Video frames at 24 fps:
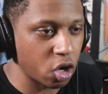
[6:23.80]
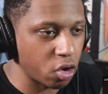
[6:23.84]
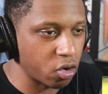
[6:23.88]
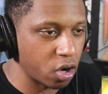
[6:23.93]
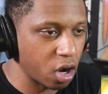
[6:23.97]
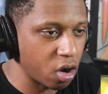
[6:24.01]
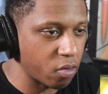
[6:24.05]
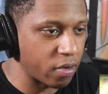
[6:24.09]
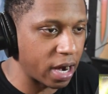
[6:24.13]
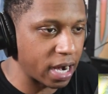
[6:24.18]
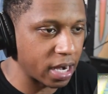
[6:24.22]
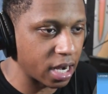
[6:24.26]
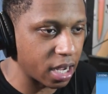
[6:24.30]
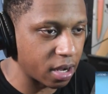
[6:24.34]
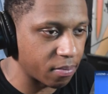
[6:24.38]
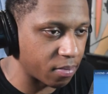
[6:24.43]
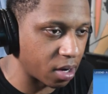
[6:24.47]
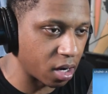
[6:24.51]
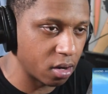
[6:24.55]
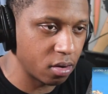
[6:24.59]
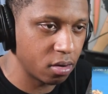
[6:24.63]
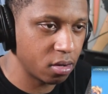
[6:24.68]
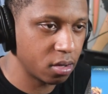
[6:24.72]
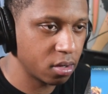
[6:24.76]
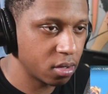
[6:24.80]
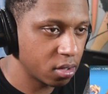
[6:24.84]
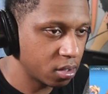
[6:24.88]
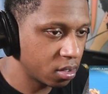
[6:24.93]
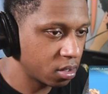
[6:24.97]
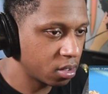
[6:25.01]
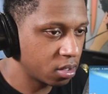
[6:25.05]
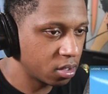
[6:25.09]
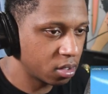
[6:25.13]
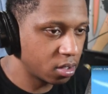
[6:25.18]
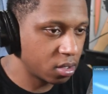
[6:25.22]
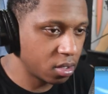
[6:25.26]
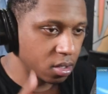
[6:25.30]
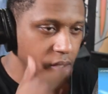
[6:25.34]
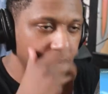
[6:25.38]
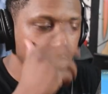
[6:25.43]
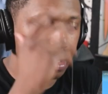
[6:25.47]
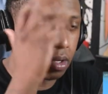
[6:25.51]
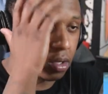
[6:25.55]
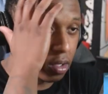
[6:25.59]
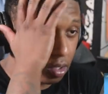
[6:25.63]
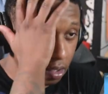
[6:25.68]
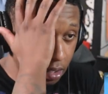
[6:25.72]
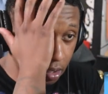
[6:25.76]
going on right now, bro
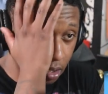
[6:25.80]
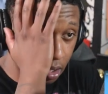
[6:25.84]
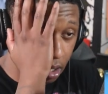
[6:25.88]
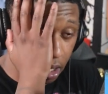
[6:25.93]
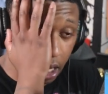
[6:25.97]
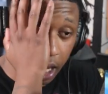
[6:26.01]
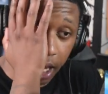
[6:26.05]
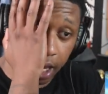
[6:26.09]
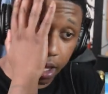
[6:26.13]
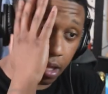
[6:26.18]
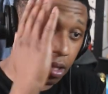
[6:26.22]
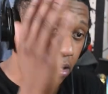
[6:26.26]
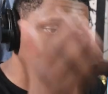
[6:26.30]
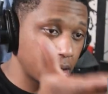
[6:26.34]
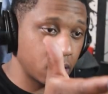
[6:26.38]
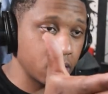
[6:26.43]
fight.